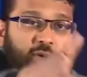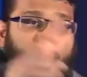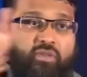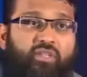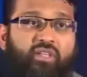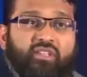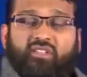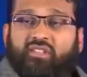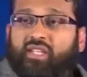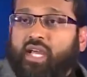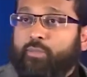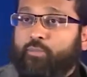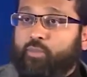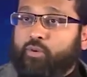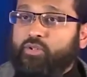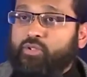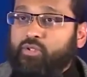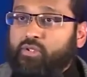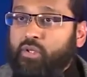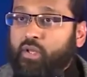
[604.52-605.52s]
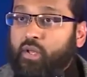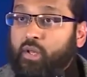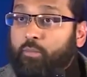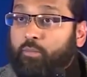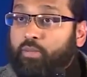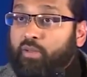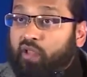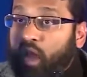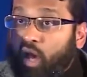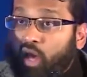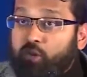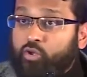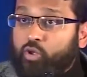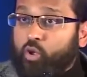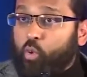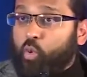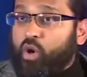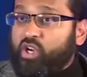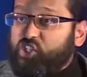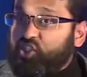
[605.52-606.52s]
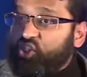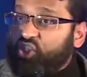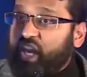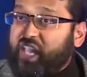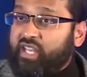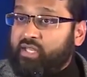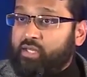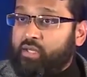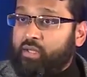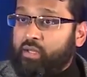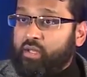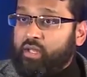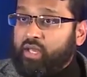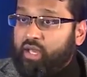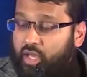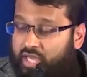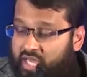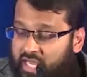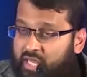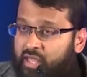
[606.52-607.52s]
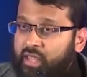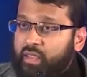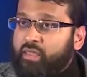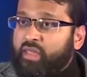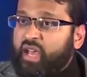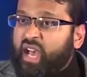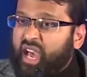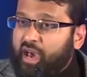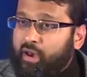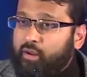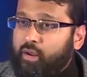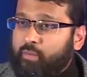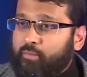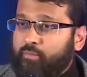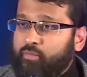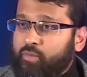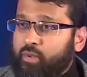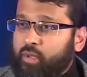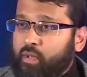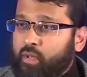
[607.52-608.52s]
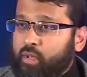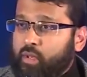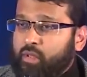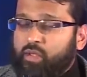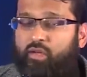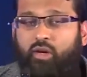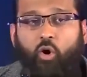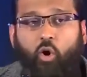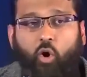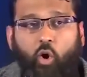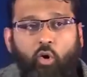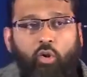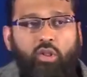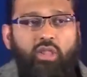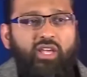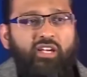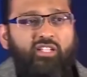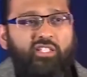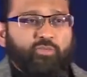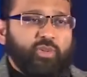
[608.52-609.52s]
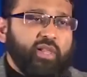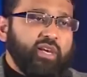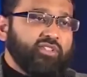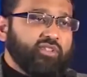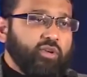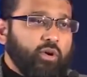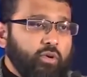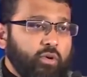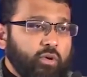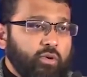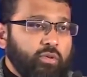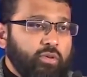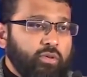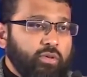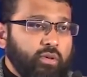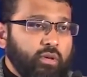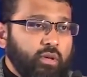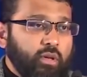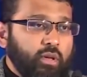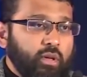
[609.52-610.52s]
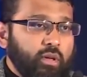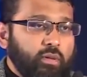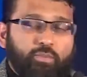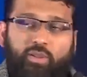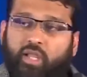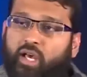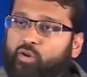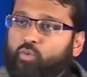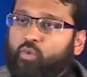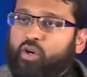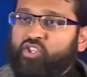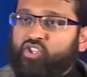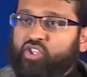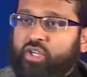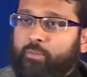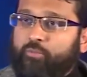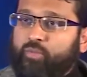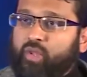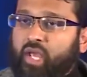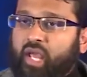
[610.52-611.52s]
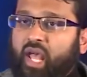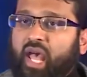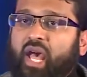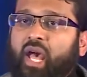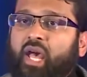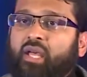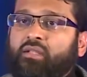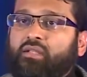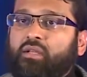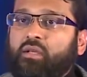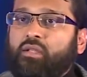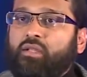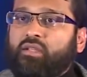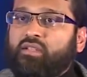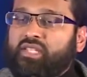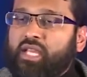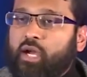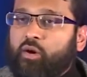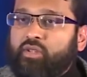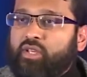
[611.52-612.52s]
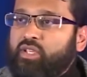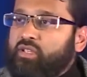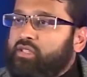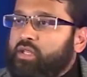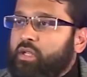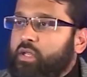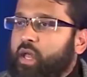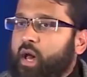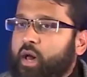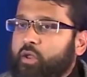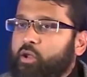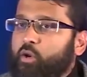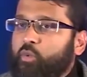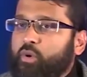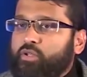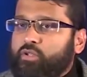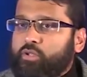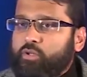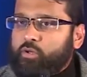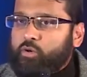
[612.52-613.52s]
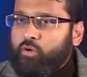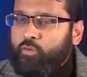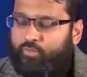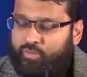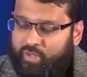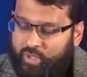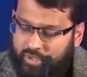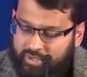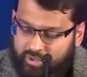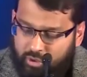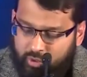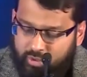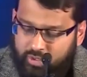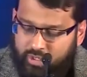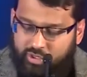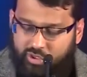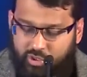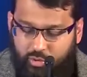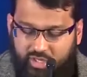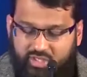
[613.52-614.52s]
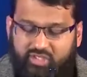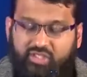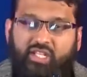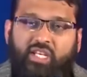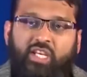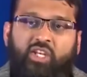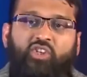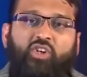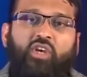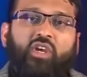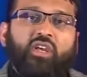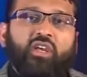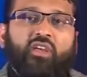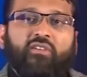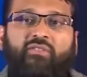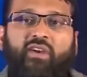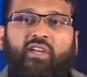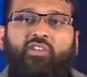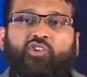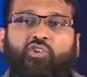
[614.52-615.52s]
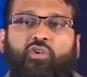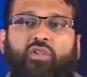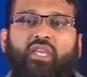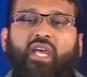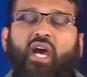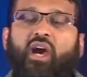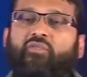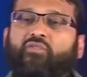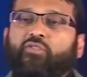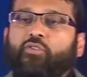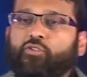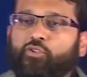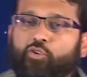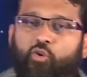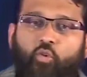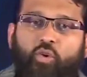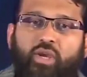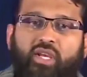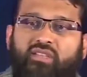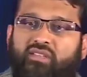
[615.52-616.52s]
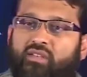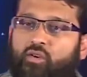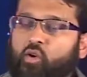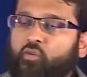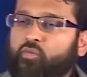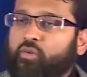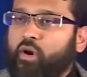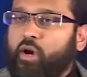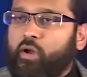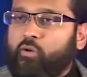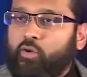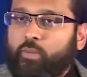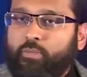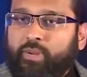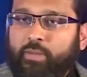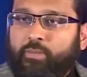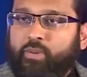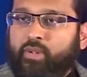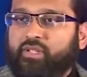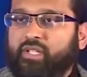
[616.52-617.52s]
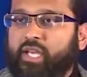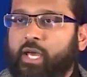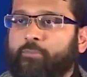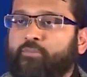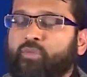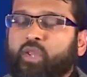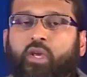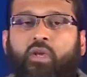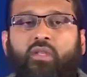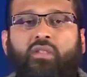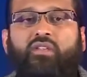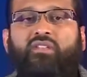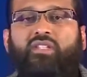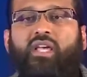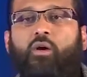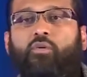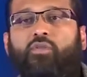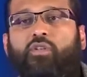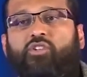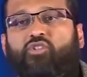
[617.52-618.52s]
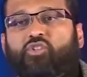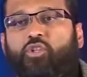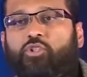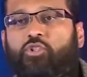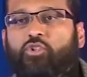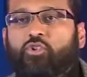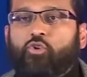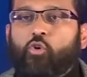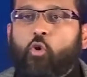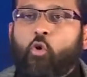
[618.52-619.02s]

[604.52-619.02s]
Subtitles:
down these snipers. Blood was shed in the haram, the holiest place on earth. Blood was shed. And the Saudis did not know what to do, turned into a siege. Eventually, after 2 weeks and over 100 people dead, the Saudis just